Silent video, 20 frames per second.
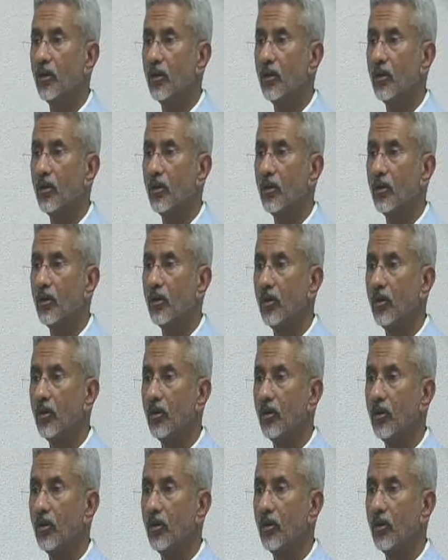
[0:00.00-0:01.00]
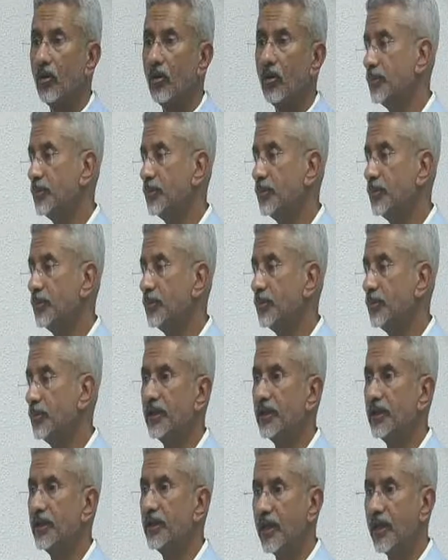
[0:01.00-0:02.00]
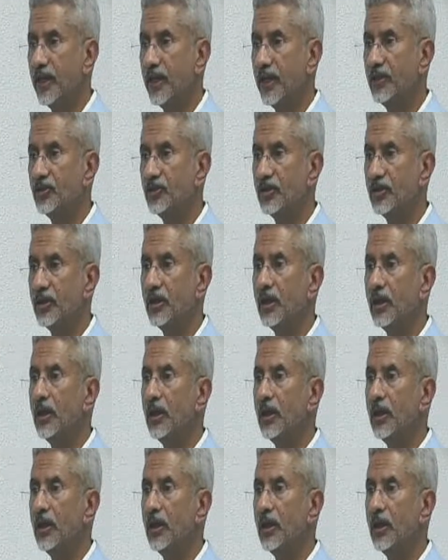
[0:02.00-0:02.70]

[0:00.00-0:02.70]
on sustainable and alternative financing.